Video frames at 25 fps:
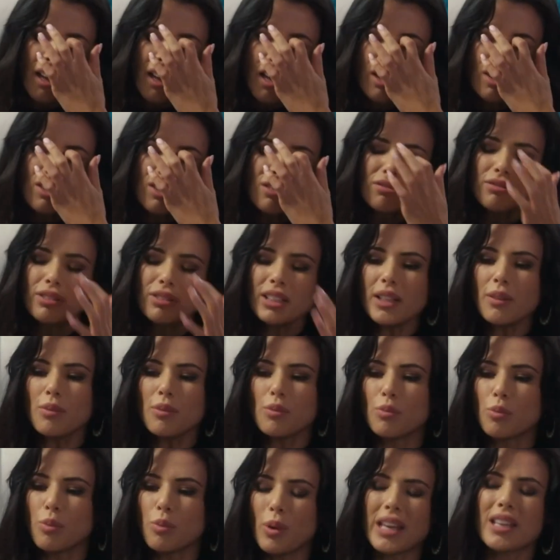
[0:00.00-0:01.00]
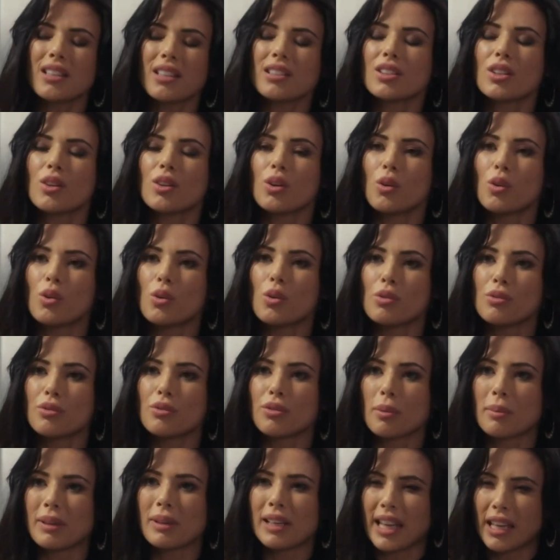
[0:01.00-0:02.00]
got a really weird call
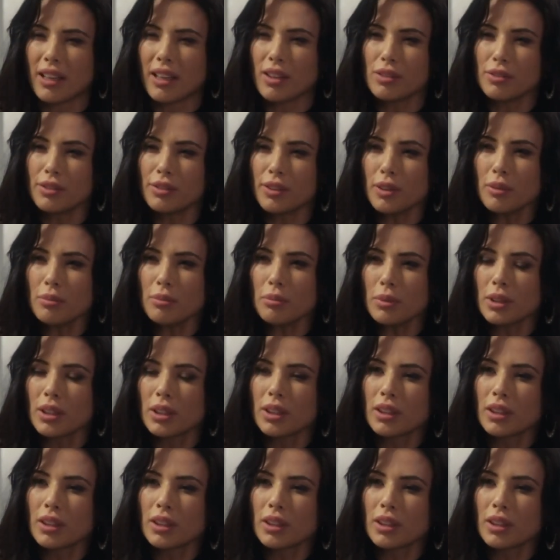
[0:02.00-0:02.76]
from a legal firm.